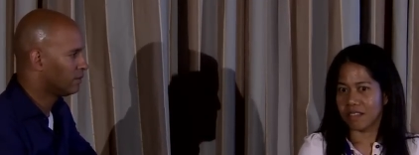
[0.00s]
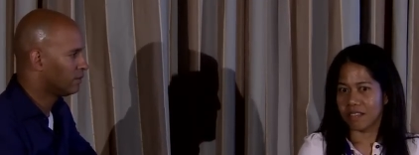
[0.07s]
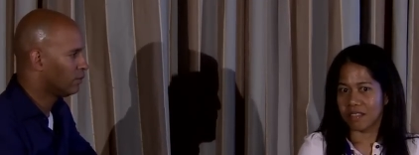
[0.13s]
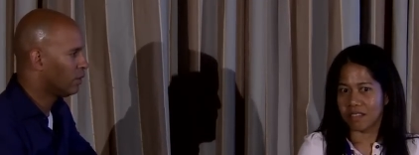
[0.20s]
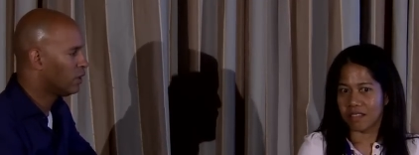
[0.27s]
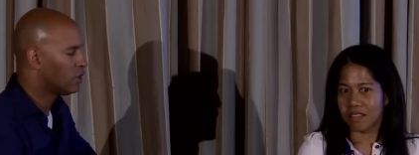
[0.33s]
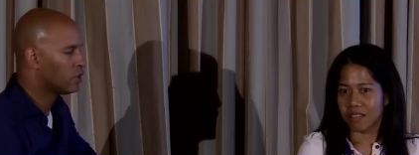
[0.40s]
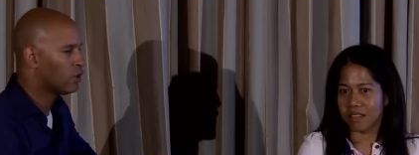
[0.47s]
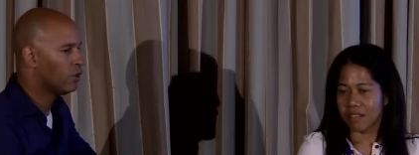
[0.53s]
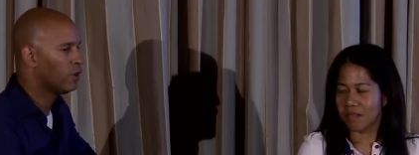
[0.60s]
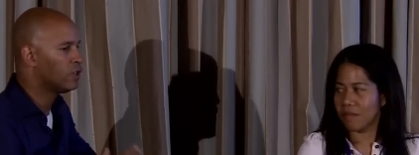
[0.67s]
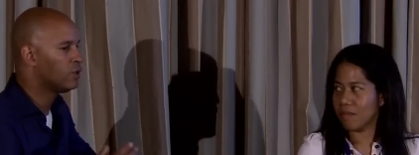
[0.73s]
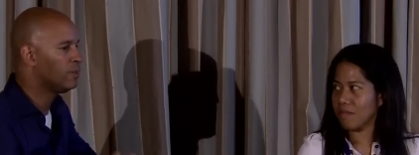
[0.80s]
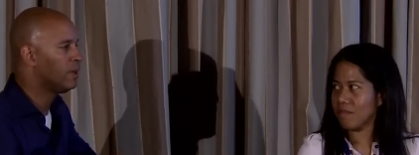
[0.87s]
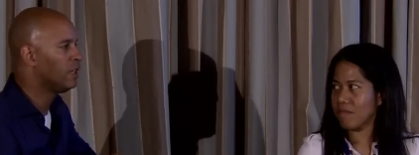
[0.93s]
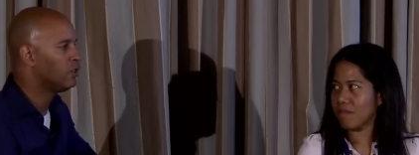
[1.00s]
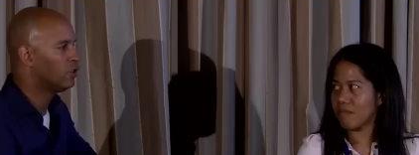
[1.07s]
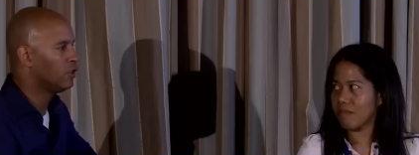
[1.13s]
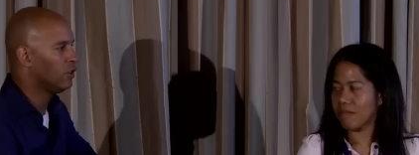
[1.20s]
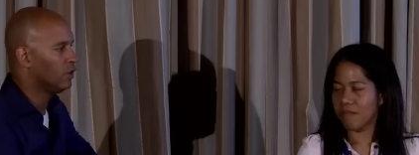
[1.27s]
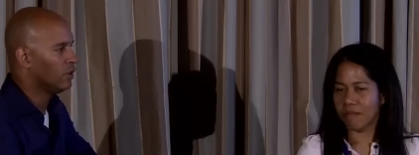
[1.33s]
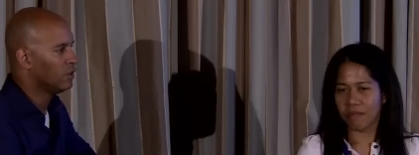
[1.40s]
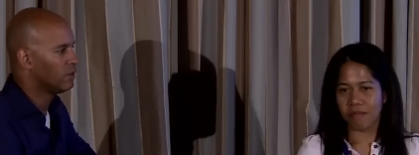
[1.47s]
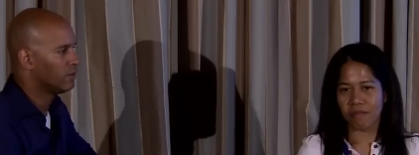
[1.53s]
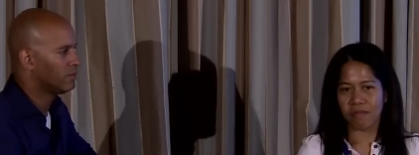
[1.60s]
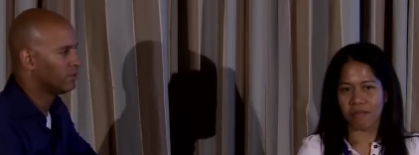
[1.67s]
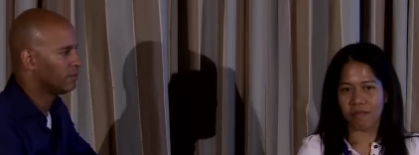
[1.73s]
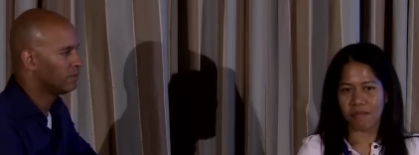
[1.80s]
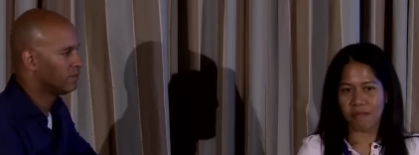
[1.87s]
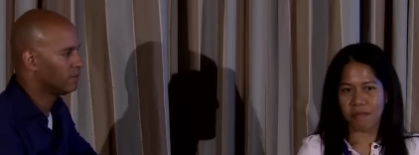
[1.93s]
Speaker 1: What does courage mean to you?
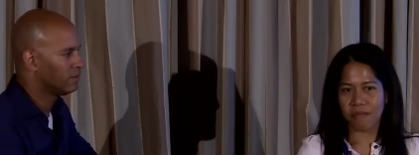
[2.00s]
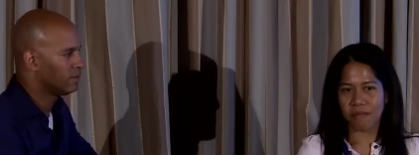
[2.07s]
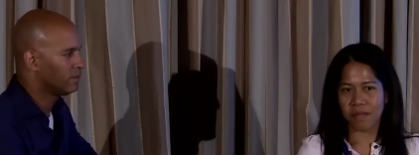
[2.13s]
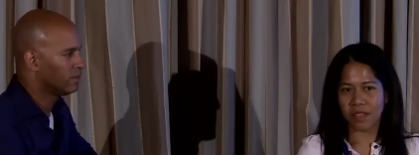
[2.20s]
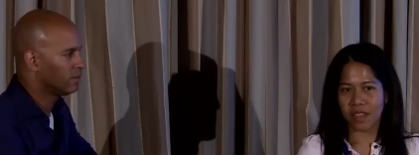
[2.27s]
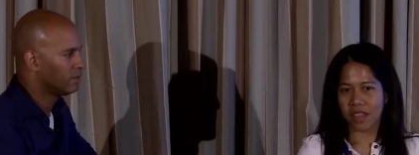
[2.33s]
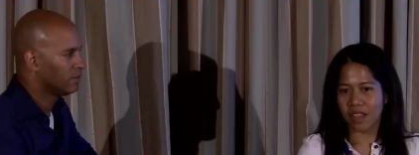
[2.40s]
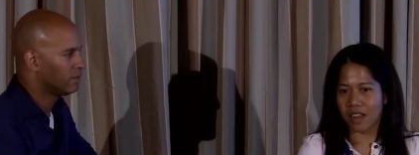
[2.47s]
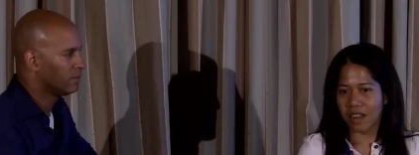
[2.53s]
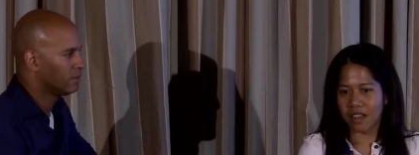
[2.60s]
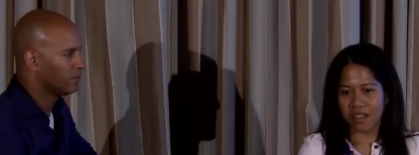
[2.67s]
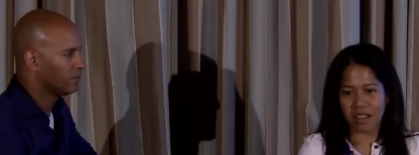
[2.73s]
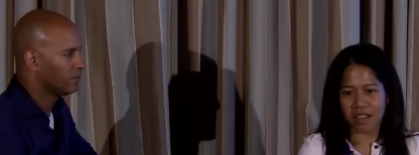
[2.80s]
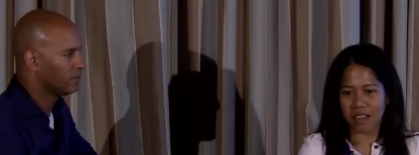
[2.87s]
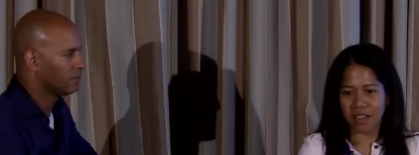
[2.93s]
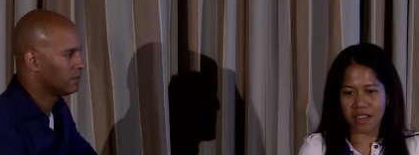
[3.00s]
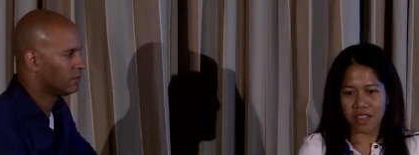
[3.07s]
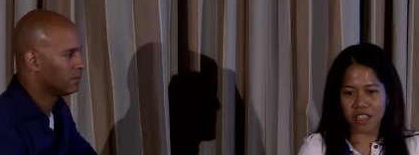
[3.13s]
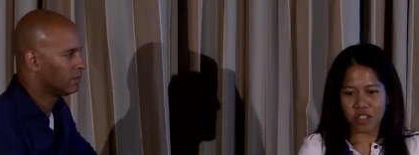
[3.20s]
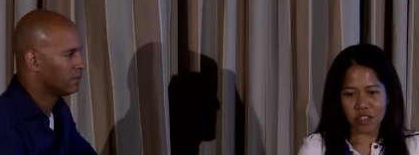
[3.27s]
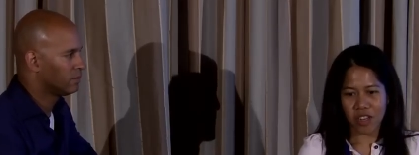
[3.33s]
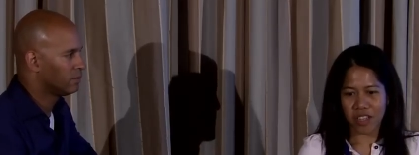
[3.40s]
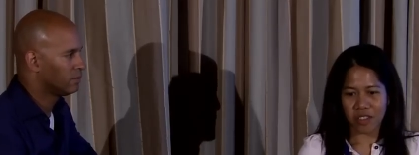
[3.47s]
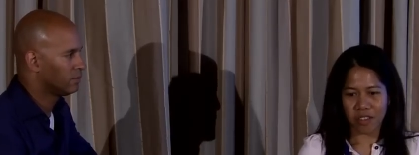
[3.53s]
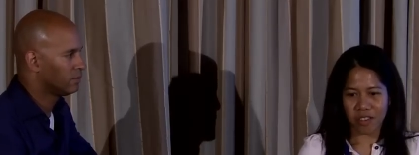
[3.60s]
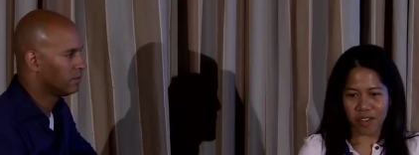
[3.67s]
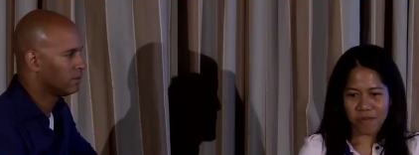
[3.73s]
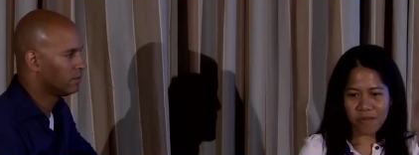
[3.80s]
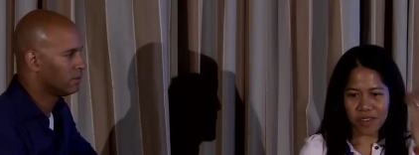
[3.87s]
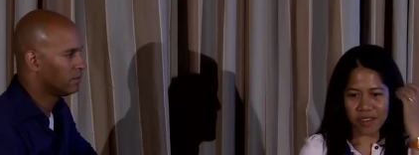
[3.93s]
Speaker 2: That I, I initiate to
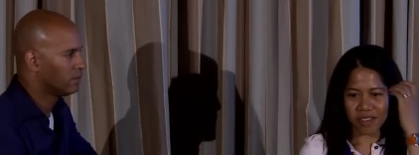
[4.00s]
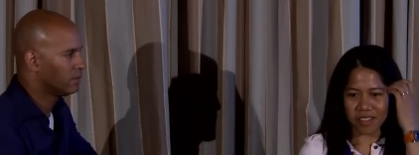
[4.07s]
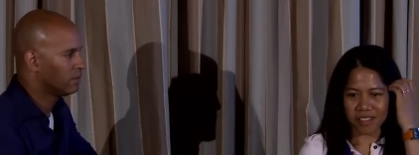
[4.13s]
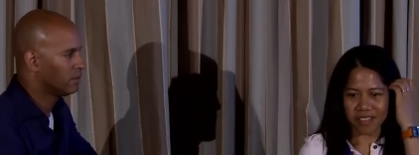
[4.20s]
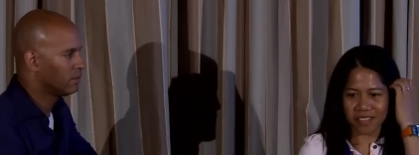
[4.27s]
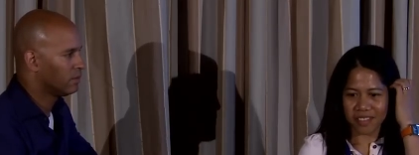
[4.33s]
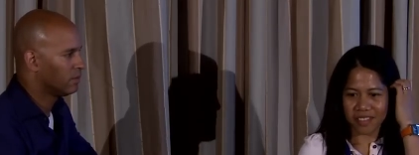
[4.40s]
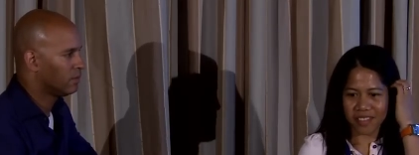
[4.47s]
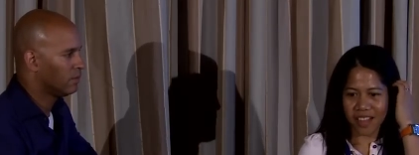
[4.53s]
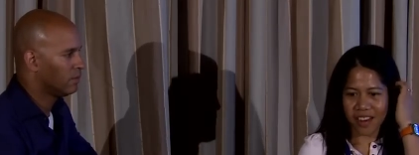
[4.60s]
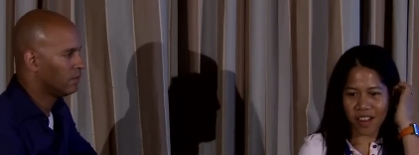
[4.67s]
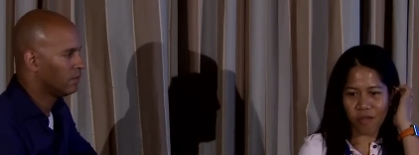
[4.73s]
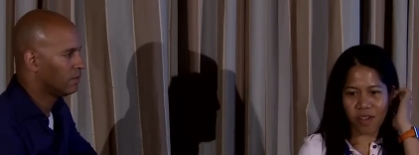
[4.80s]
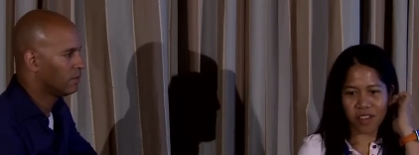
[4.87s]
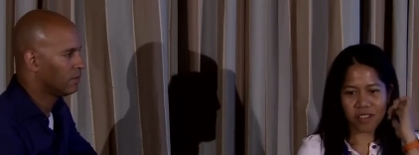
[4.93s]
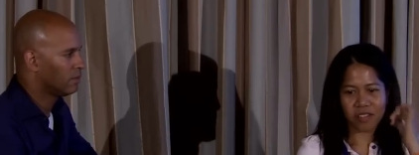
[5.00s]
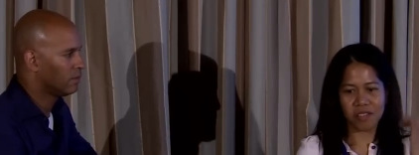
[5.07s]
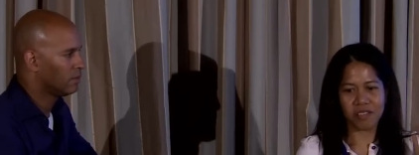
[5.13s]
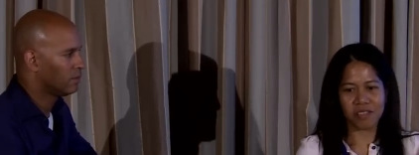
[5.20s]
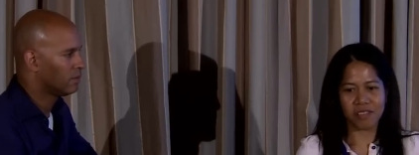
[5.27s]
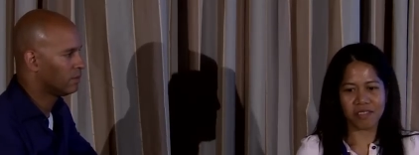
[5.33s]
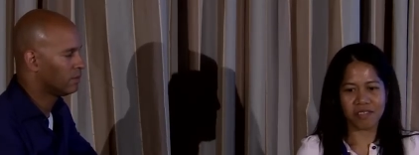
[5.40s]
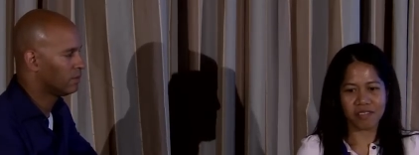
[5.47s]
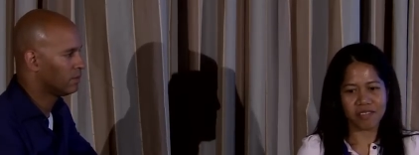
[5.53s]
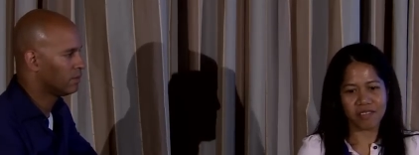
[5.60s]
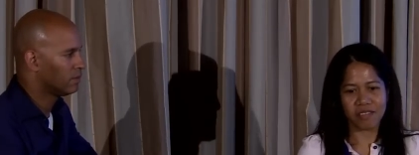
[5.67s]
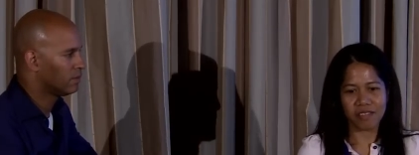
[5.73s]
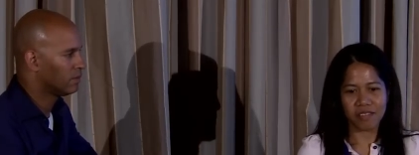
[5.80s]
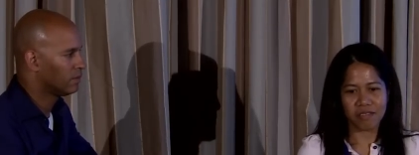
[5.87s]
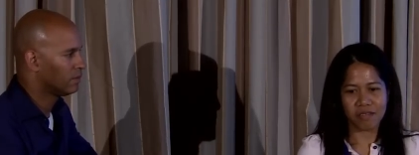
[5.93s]
come here. That I want to
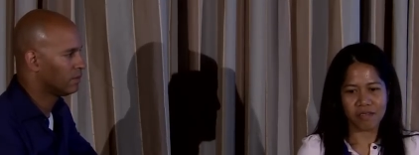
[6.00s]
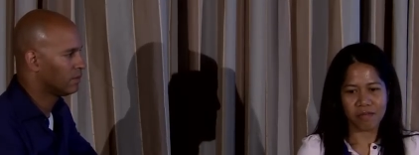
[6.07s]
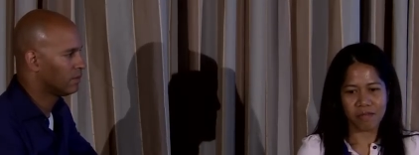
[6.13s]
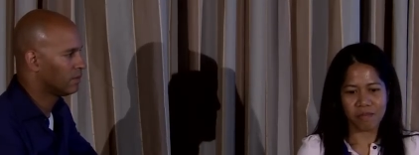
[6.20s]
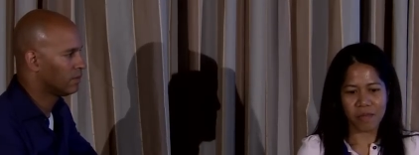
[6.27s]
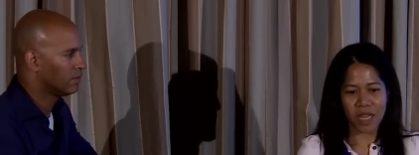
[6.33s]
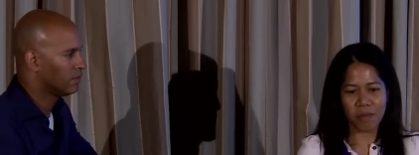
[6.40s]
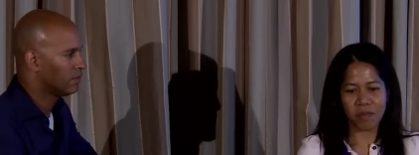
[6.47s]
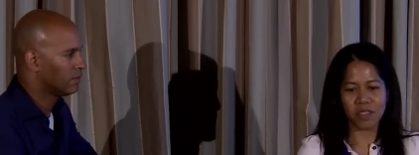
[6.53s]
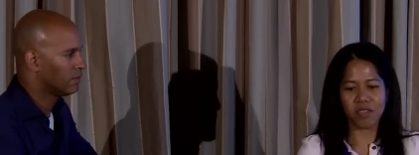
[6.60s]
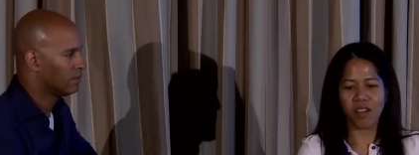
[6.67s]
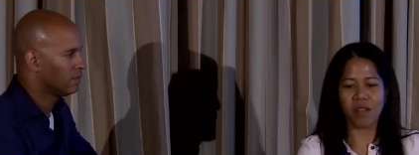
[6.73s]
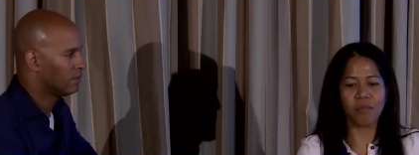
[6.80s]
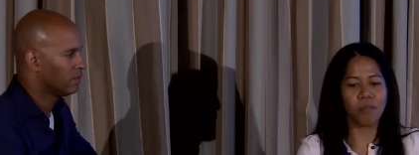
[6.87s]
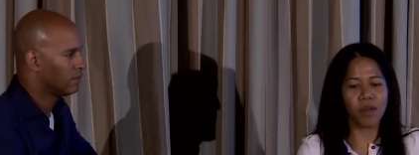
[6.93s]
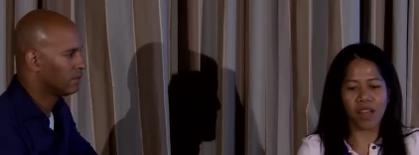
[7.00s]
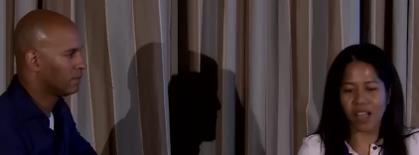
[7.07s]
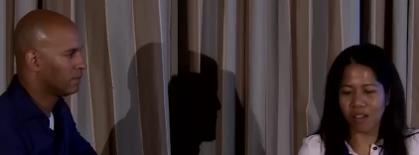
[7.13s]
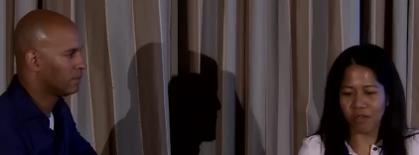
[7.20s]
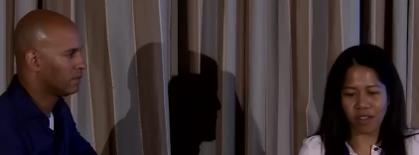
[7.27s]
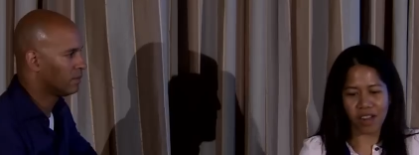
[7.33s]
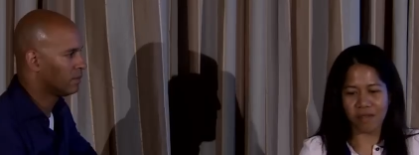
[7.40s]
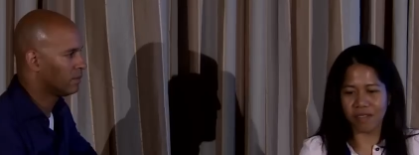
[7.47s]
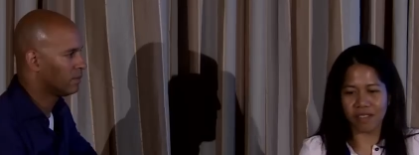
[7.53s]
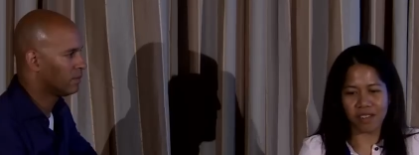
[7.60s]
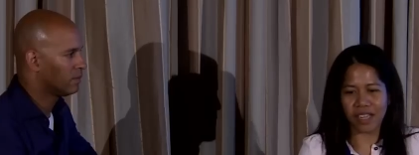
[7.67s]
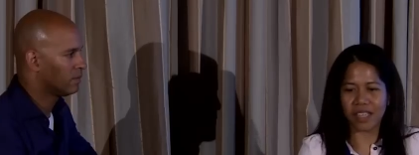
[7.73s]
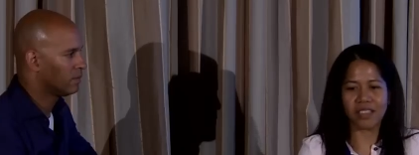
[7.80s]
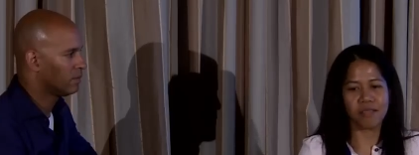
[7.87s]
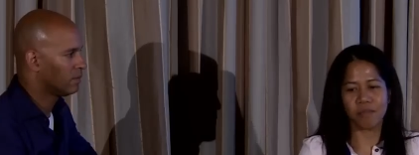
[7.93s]
be able to unblock whatever,
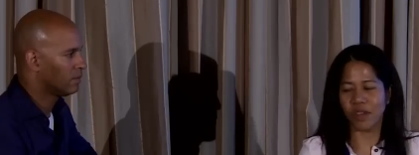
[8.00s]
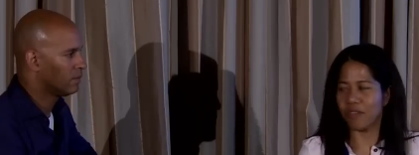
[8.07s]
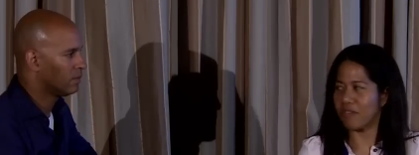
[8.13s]
like my